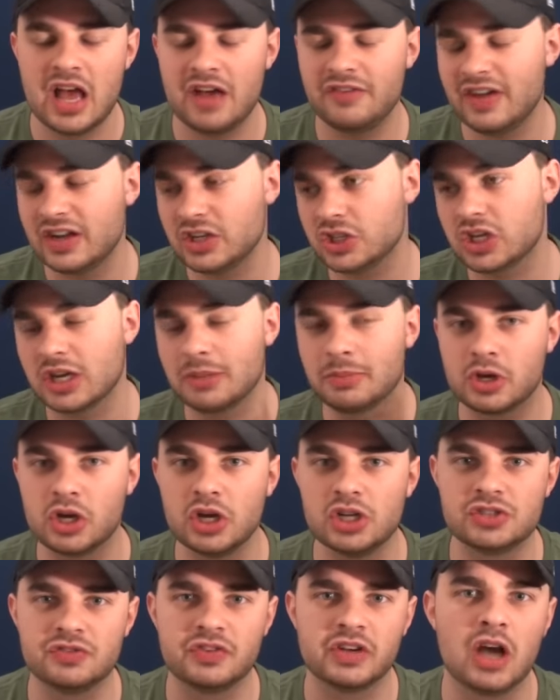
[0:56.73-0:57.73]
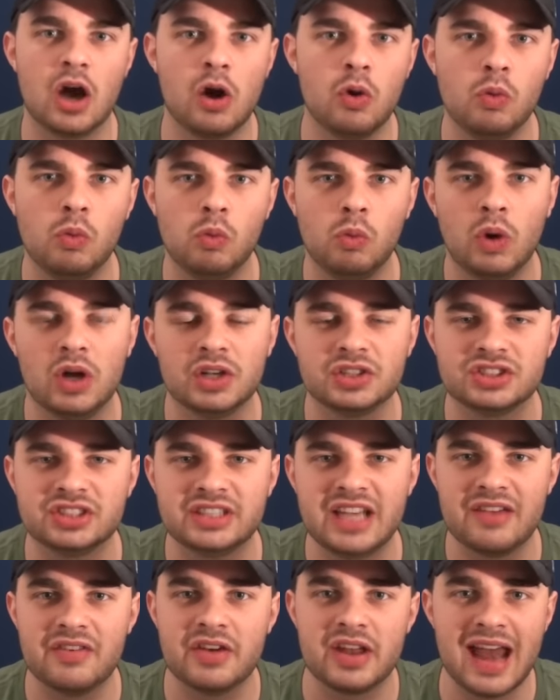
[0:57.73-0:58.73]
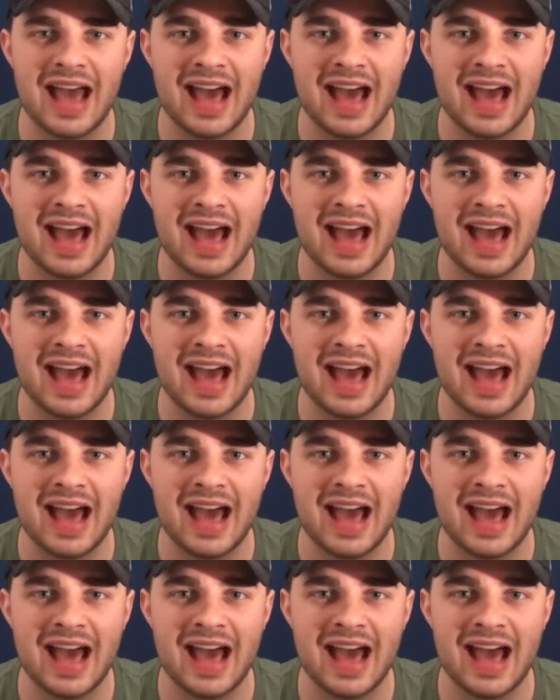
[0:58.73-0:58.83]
eventually because the goal was given.